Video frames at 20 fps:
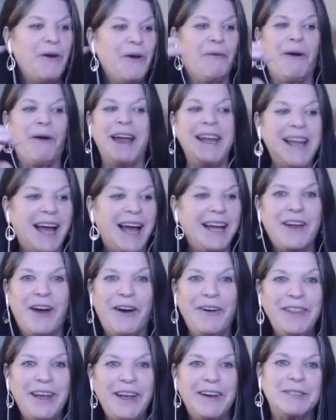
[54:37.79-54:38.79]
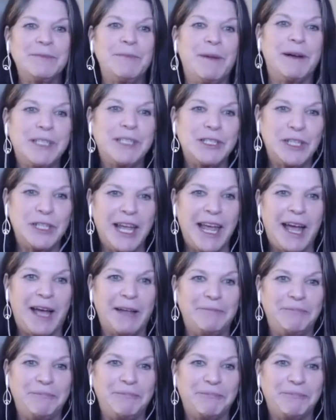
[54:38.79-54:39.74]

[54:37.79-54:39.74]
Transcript: why not go there as much as you can?